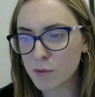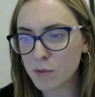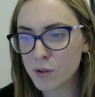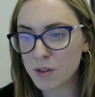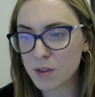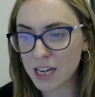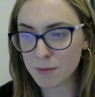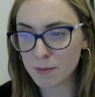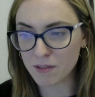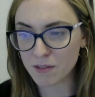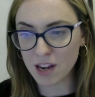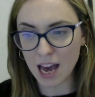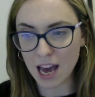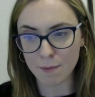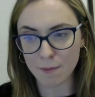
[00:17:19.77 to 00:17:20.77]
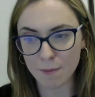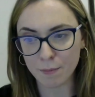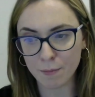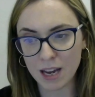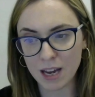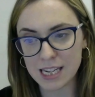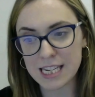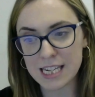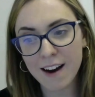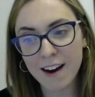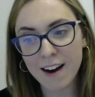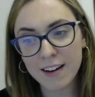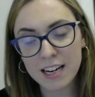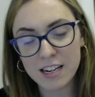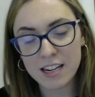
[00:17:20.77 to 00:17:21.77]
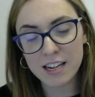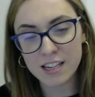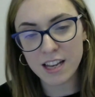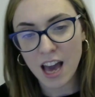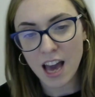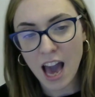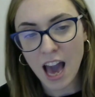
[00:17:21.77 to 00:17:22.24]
so in terms of a deterrent,